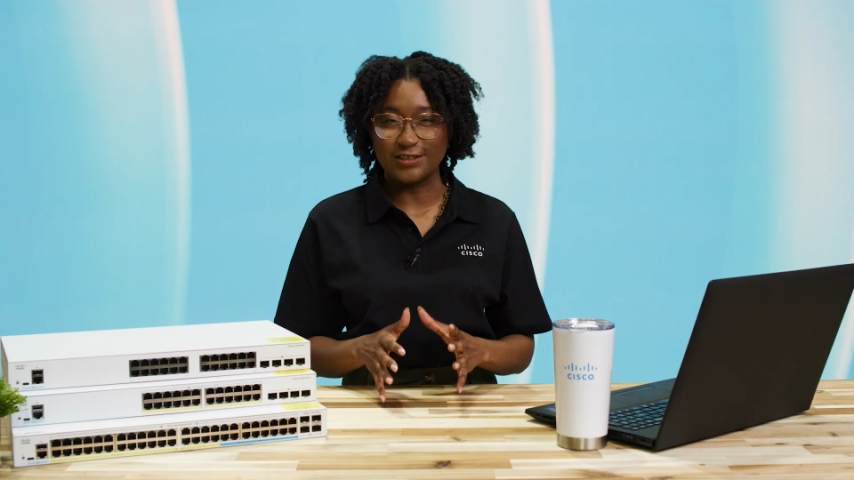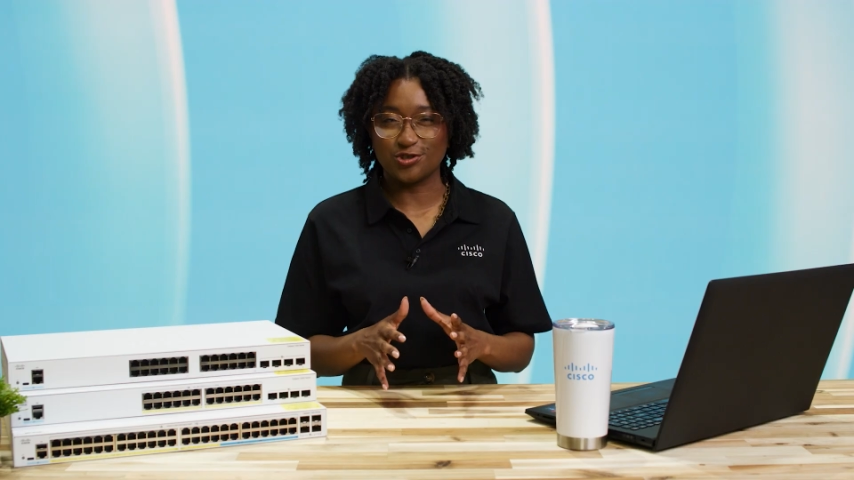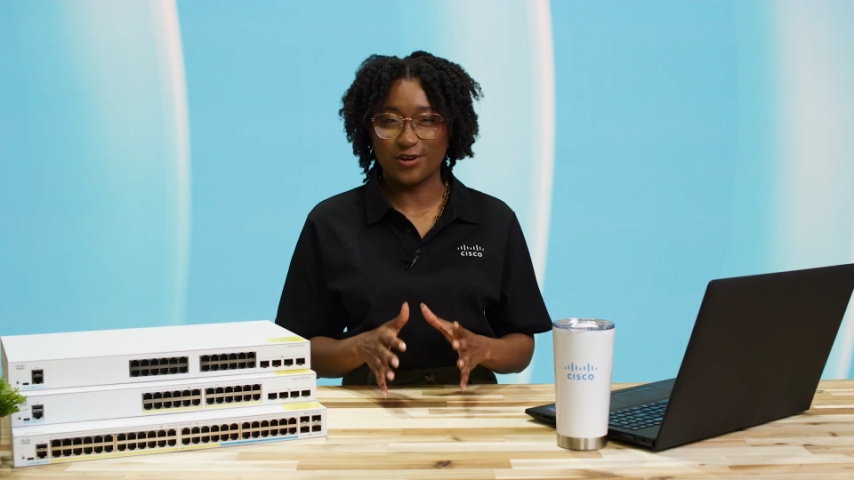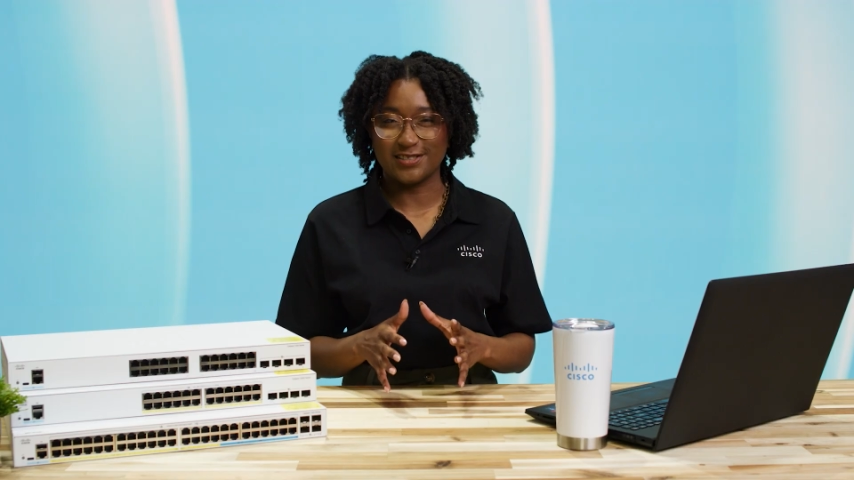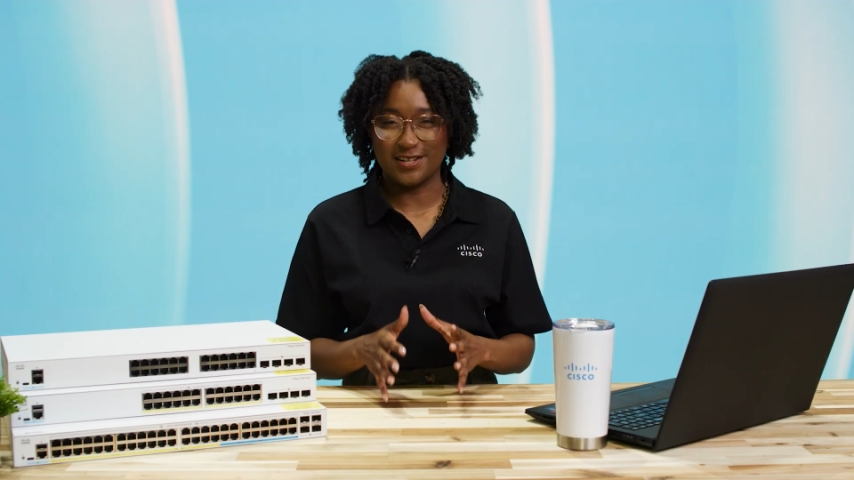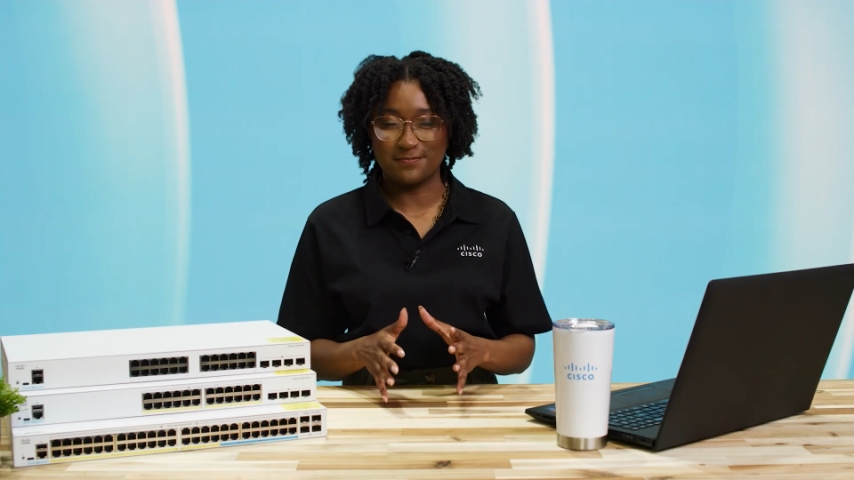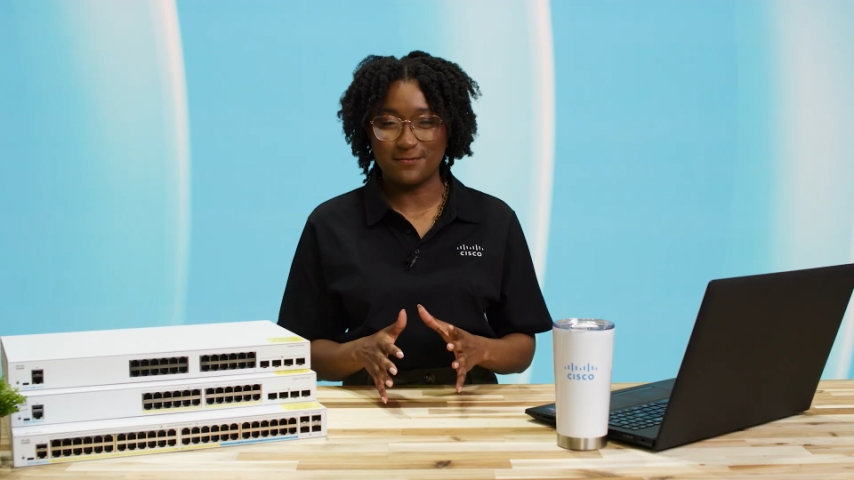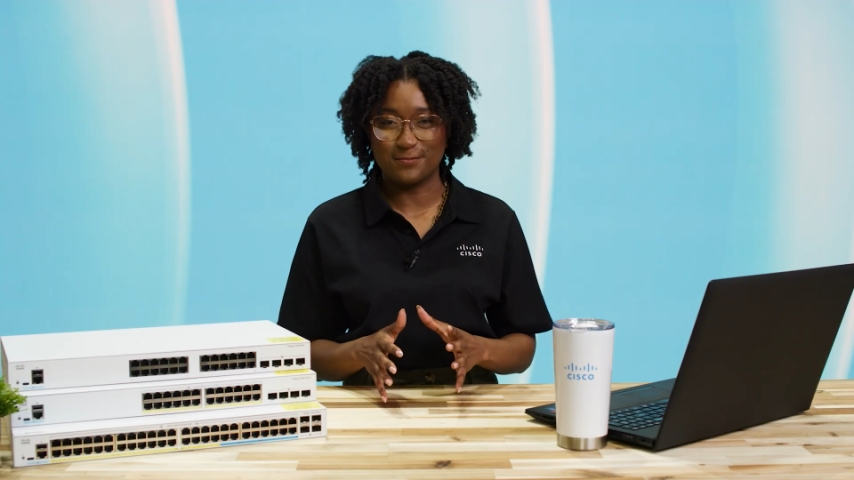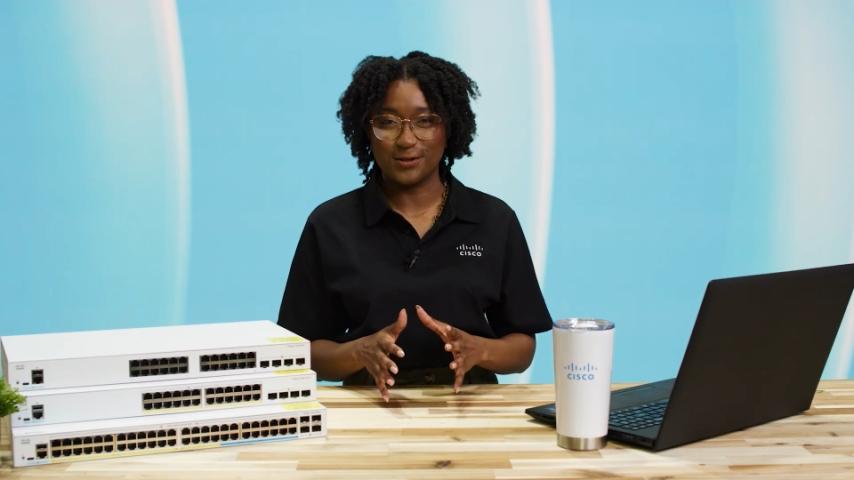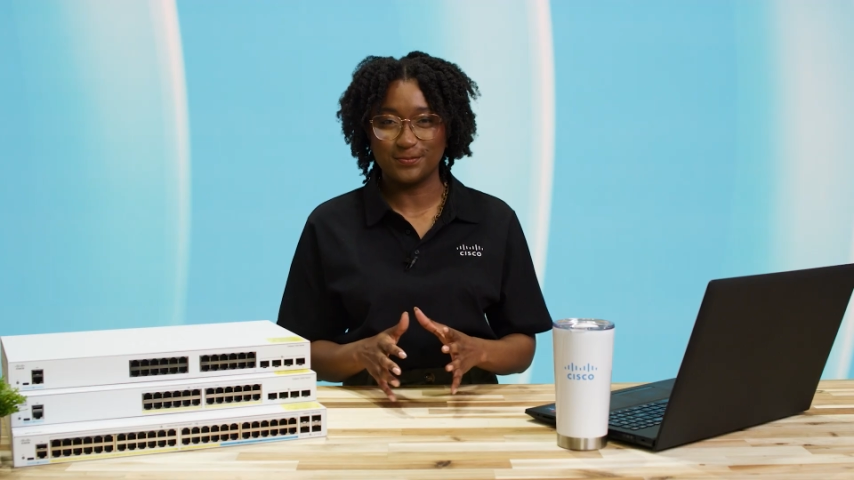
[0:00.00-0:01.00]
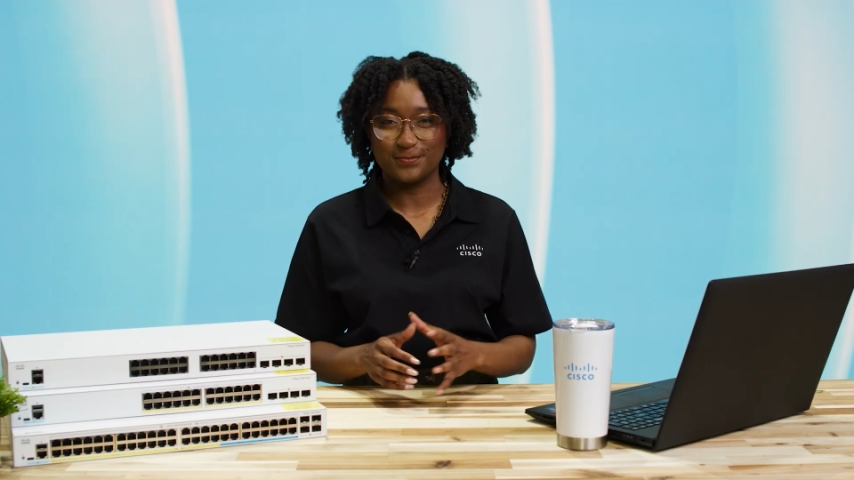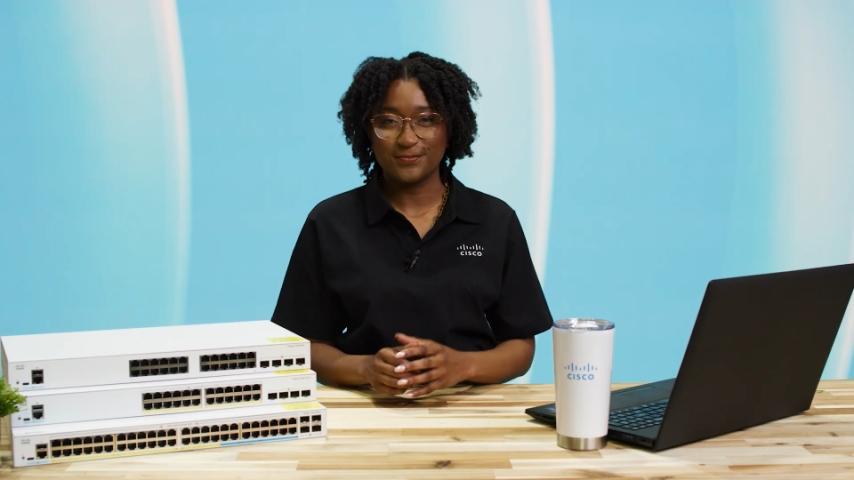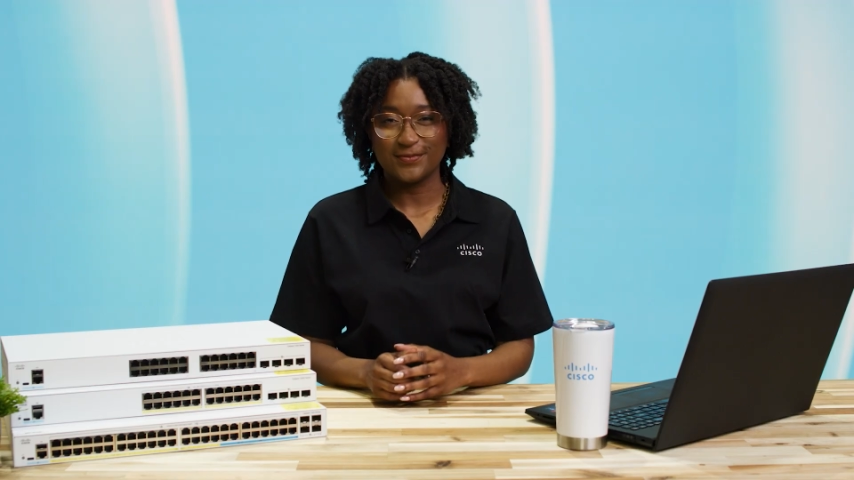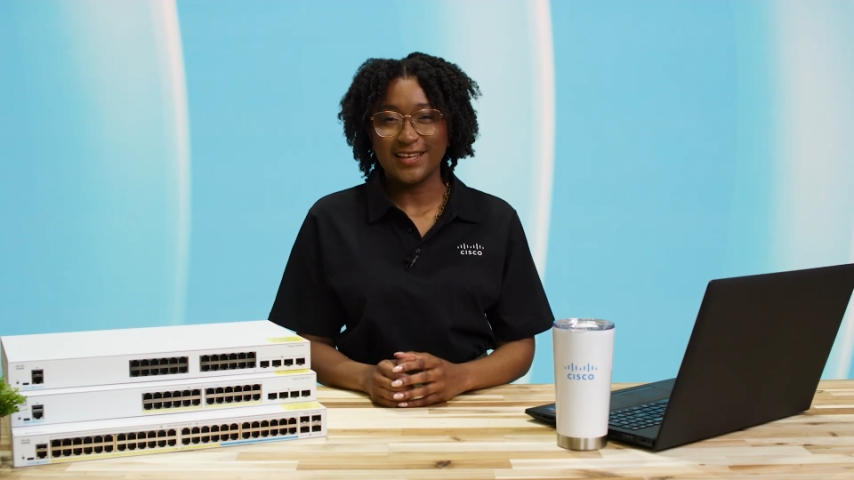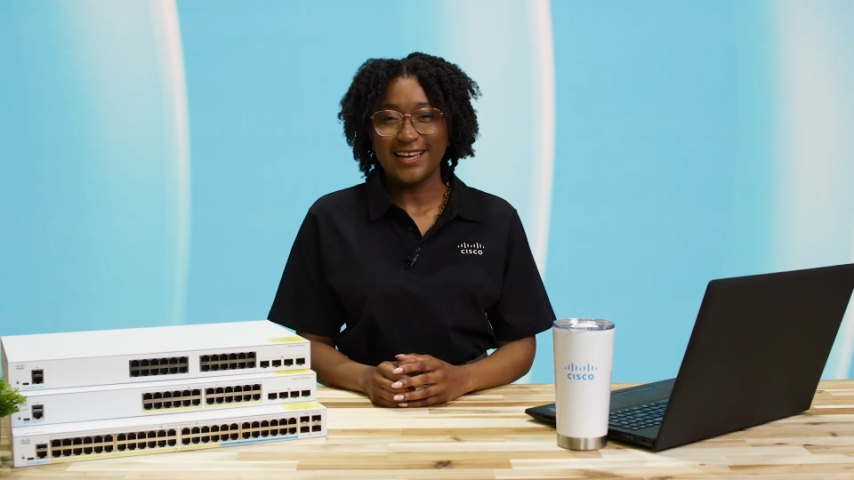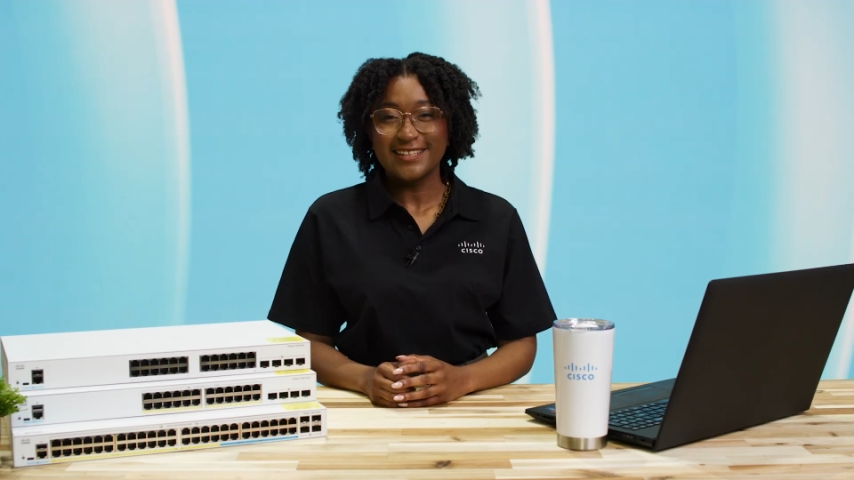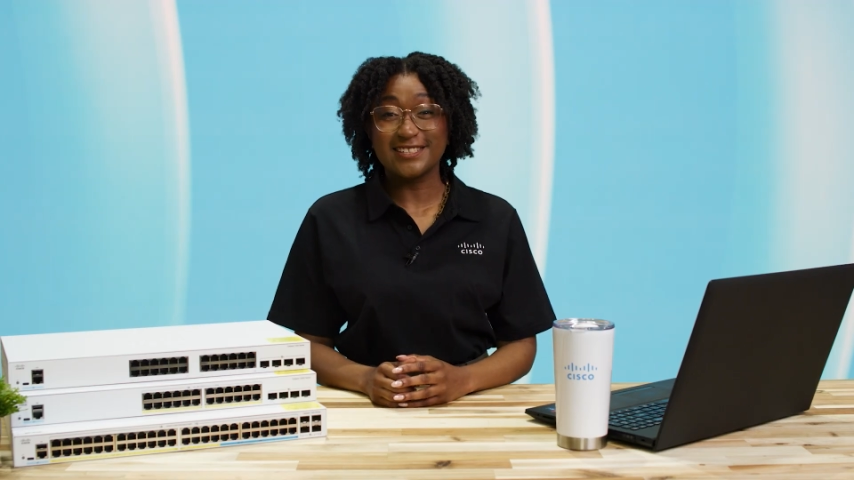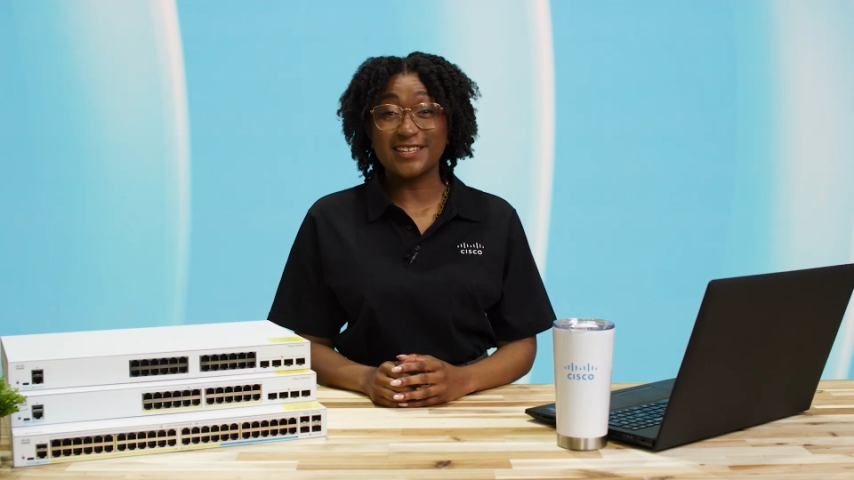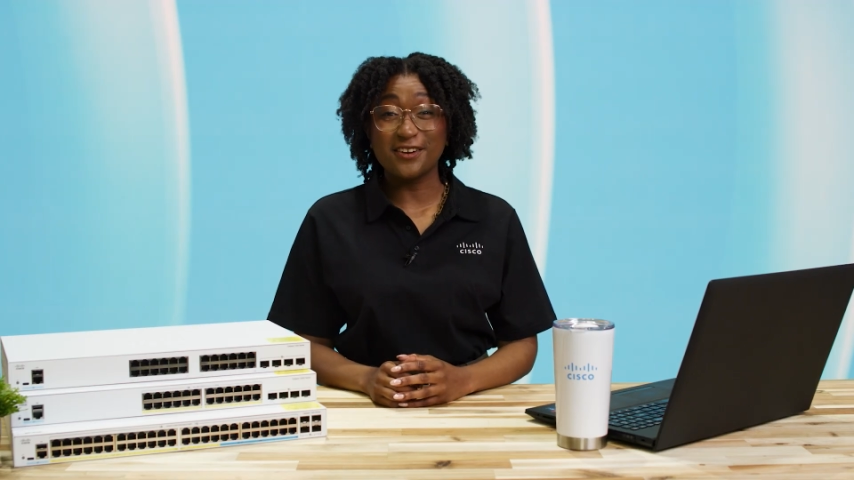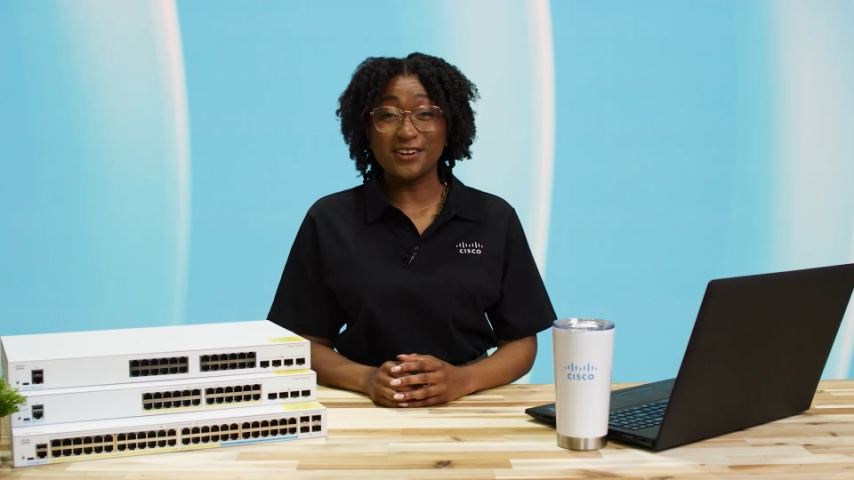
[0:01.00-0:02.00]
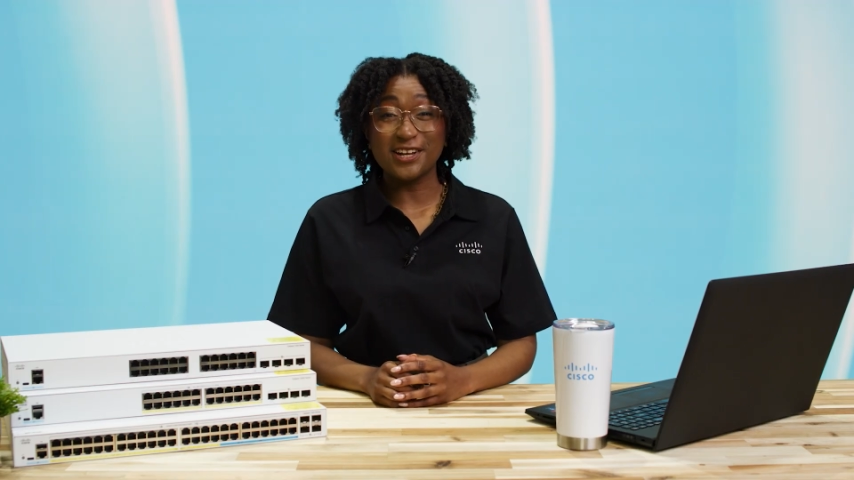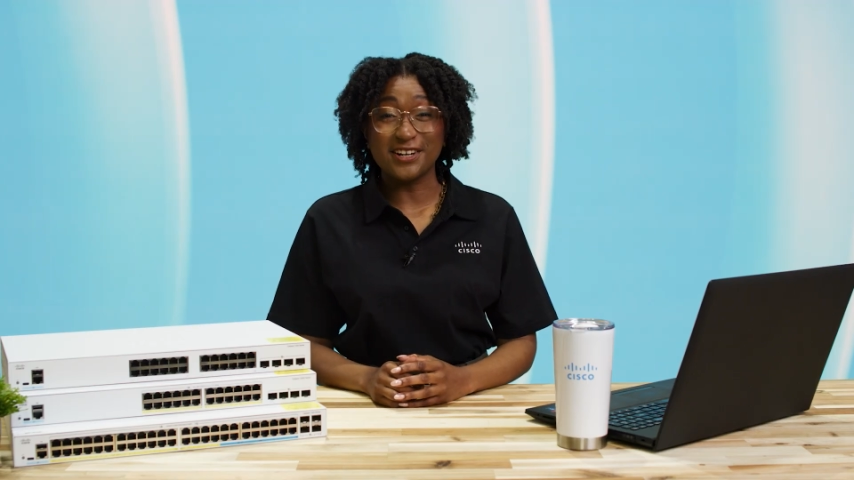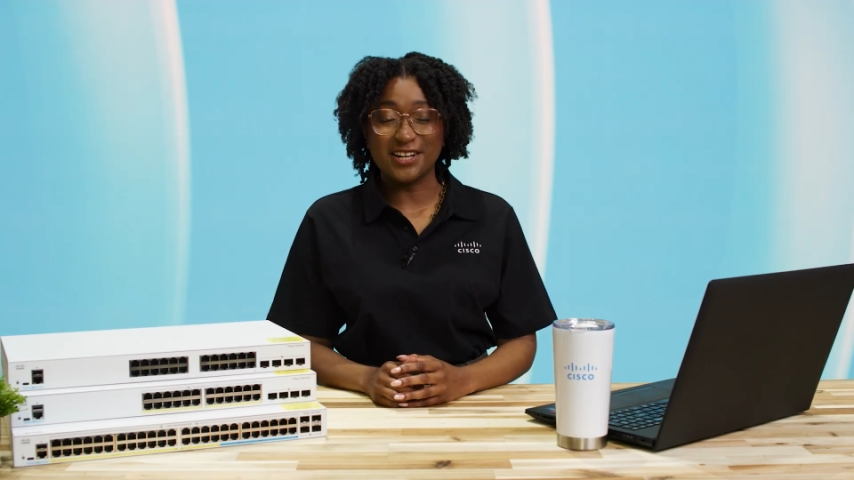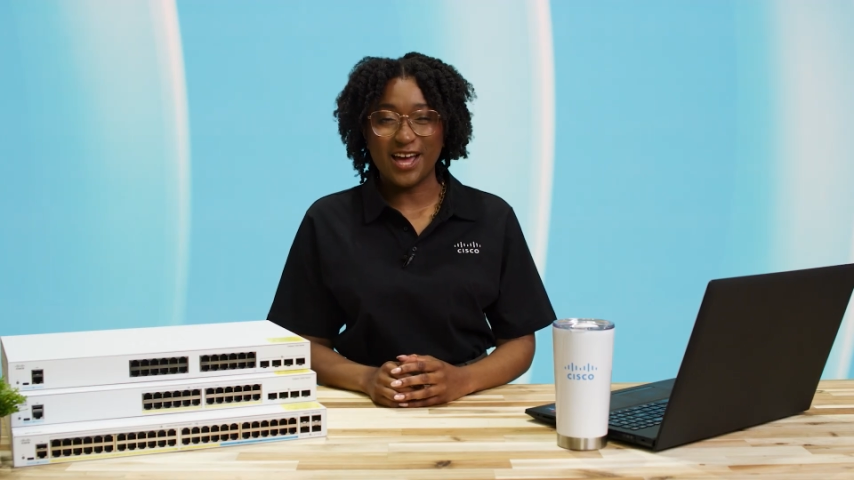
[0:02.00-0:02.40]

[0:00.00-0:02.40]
trusted people. Security on a